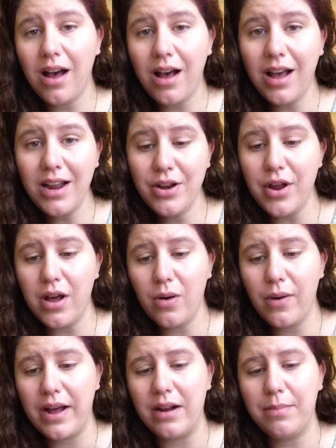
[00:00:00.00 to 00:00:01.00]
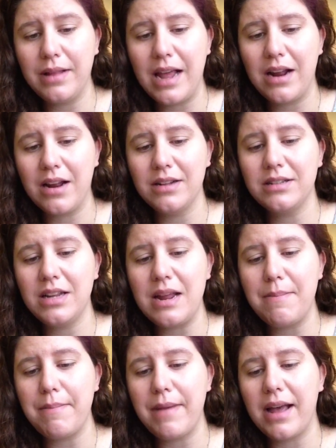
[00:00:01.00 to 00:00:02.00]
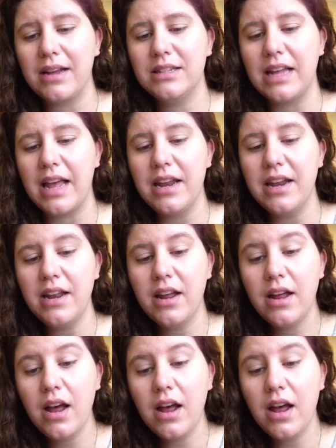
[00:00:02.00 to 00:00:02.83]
I know how to play on a team, Max said.